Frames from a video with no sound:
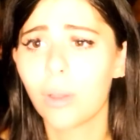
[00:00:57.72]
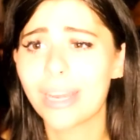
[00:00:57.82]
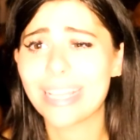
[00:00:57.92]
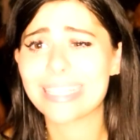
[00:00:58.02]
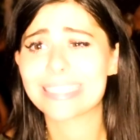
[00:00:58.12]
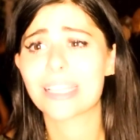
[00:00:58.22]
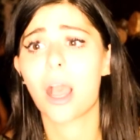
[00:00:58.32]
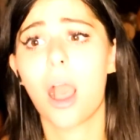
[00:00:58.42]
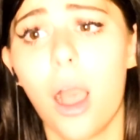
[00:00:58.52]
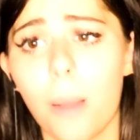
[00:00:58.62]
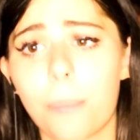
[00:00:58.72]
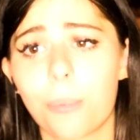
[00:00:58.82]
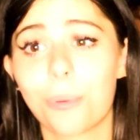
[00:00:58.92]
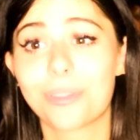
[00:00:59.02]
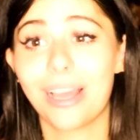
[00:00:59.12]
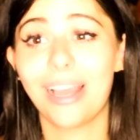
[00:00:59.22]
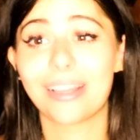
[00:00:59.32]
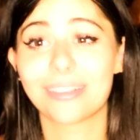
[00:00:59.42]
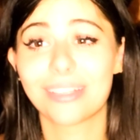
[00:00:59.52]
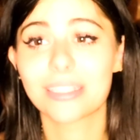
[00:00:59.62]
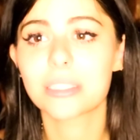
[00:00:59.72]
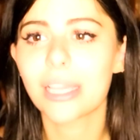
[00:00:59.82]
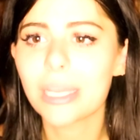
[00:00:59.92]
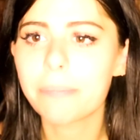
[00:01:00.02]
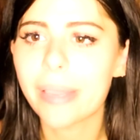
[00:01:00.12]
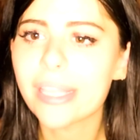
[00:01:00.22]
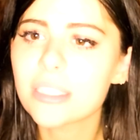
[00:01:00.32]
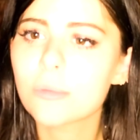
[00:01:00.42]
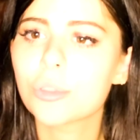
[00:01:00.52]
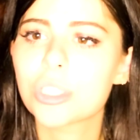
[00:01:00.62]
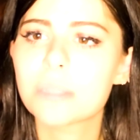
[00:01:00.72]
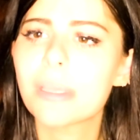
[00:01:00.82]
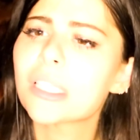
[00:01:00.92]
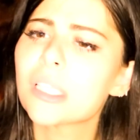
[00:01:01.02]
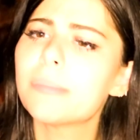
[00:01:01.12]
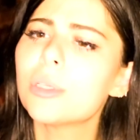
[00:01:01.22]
What is up with that? It's tiny paint splooches making the